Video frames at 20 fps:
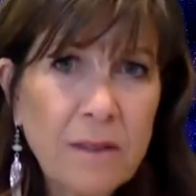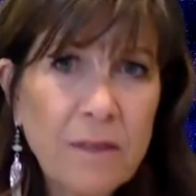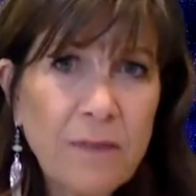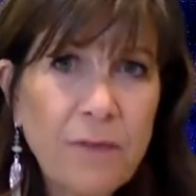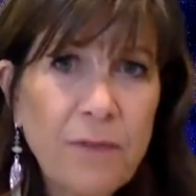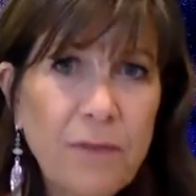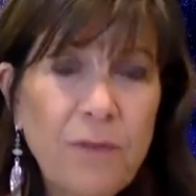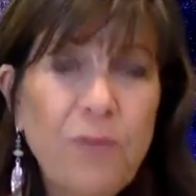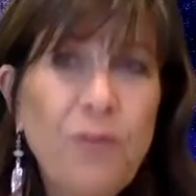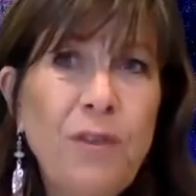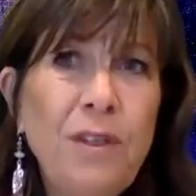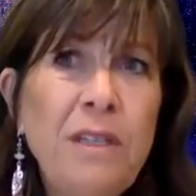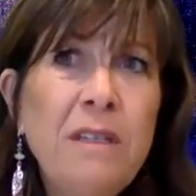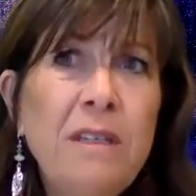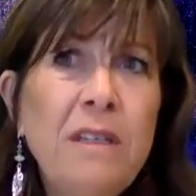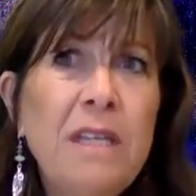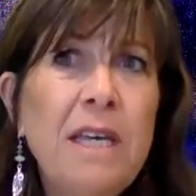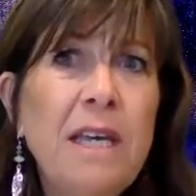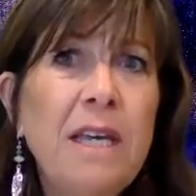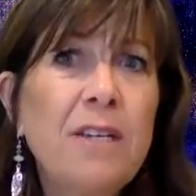If you
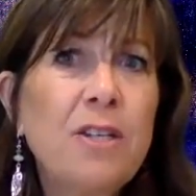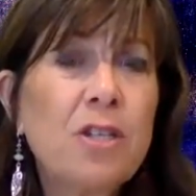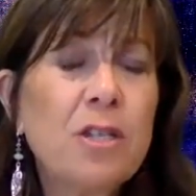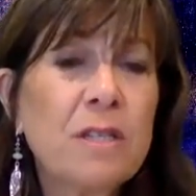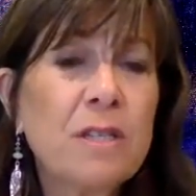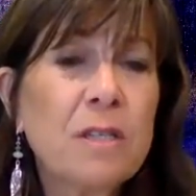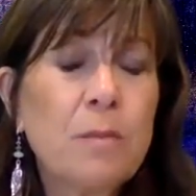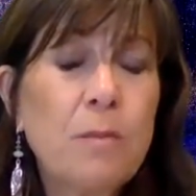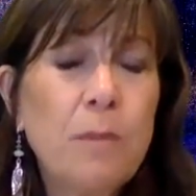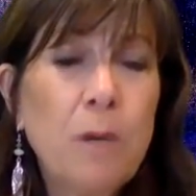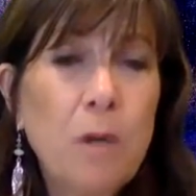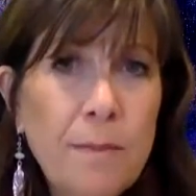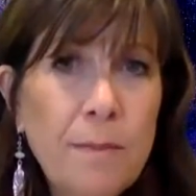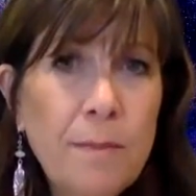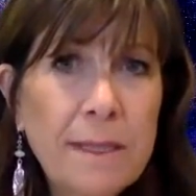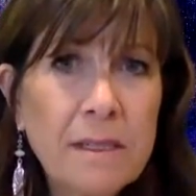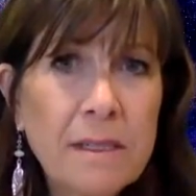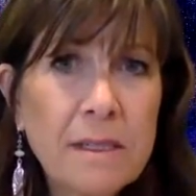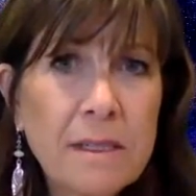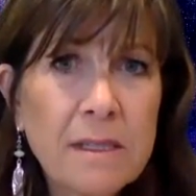feel the anxious
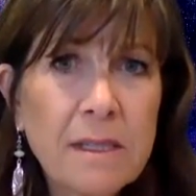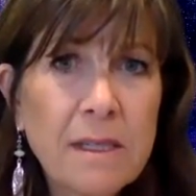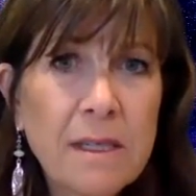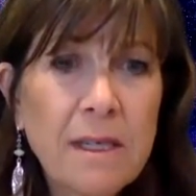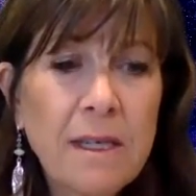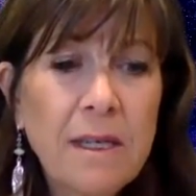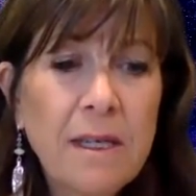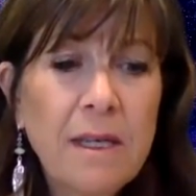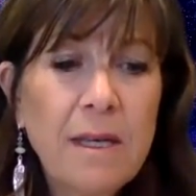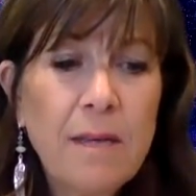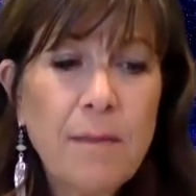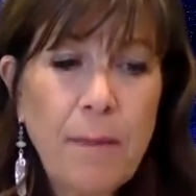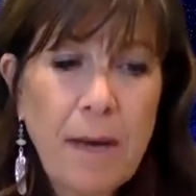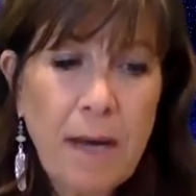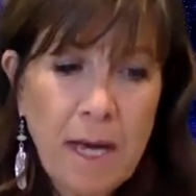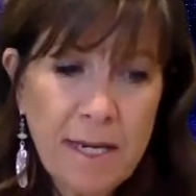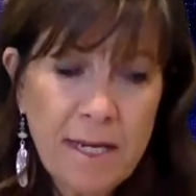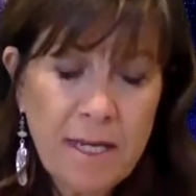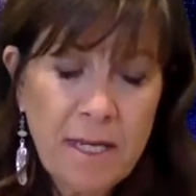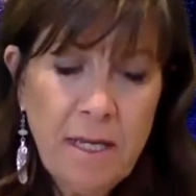moments,
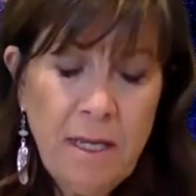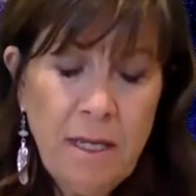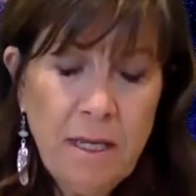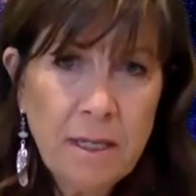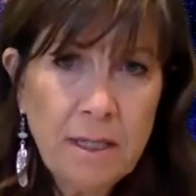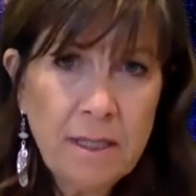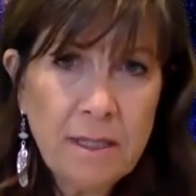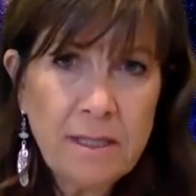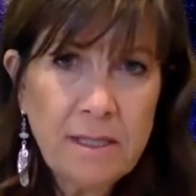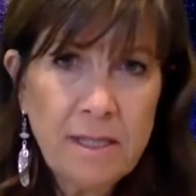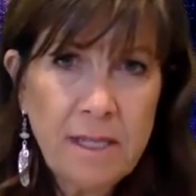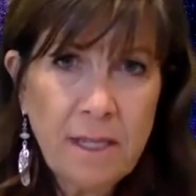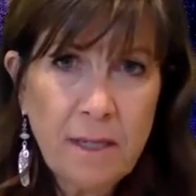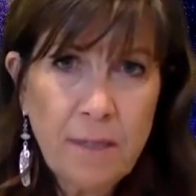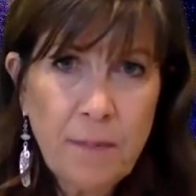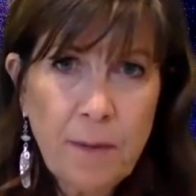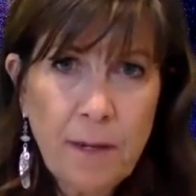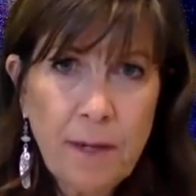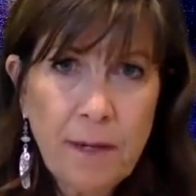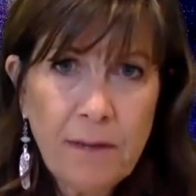body, take a
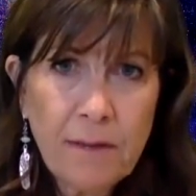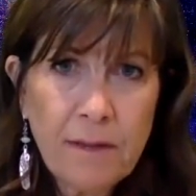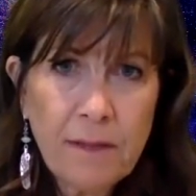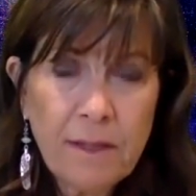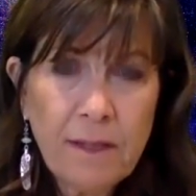breath.